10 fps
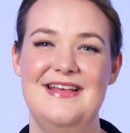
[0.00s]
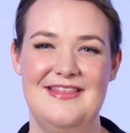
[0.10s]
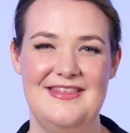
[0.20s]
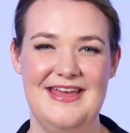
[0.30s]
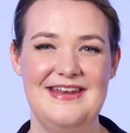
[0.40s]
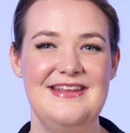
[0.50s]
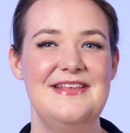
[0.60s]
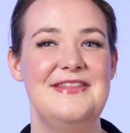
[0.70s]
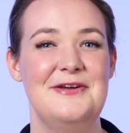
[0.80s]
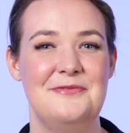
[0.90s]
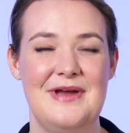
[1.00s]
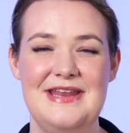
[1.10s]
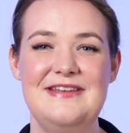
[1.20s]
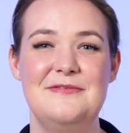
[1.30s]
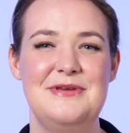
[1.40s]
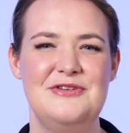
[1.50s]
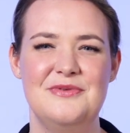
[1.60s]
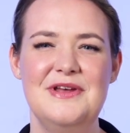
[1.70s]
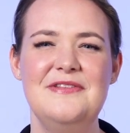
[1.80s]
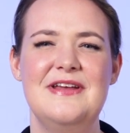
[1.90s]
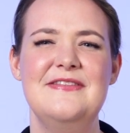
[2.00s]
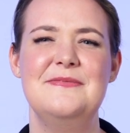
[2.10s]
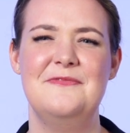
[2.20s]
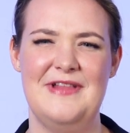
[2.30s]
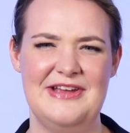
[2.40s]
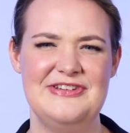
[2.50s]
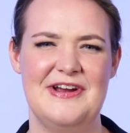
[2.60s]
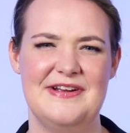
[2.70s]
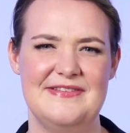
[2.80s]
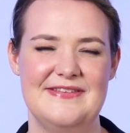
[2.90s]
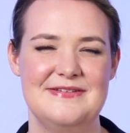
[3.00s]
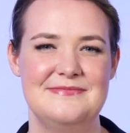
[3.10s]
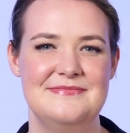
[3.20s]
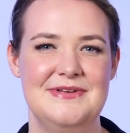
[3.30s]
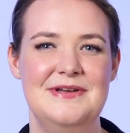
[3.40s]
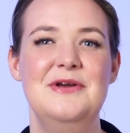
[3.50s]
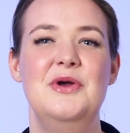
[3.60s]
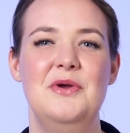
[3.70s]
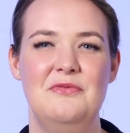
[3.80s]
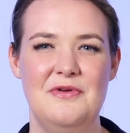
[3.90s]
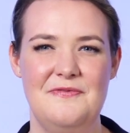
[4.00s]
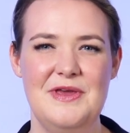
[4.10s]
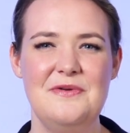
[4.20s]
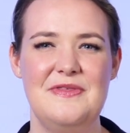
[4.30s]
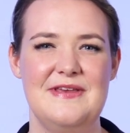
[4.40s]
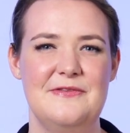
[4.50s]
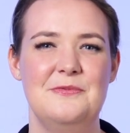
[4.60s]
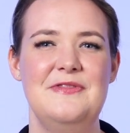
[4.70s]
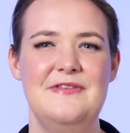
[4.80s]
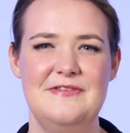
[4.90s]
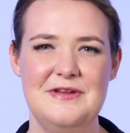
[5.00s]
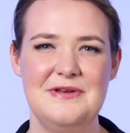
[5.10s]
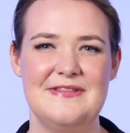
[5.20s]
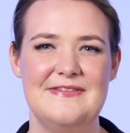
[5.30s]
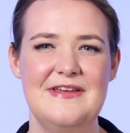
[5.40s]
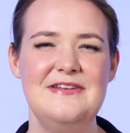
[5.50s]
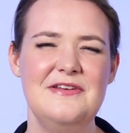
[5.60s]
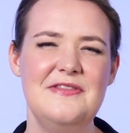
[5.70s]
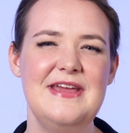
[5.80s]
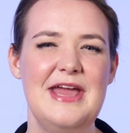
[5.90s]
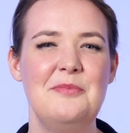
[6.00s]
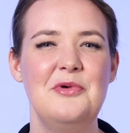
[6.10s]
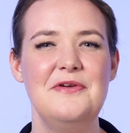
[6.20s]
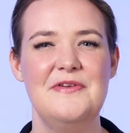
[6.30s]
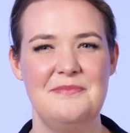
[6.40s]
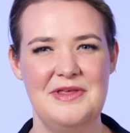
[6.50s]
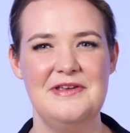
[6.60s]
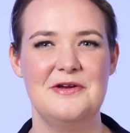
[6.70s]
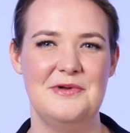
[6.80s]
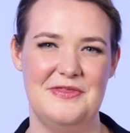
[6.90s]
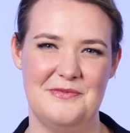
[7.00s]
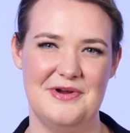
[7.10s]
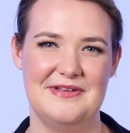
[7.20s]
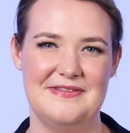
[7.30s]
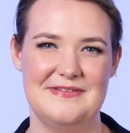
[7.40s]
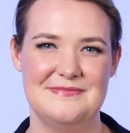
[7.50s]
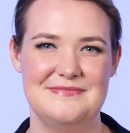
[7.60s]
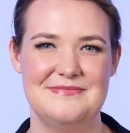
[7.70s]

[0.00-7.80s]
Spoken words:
Then, they're ready to be drilled on some flashcards. Review these with the students until they get more familiar with the words.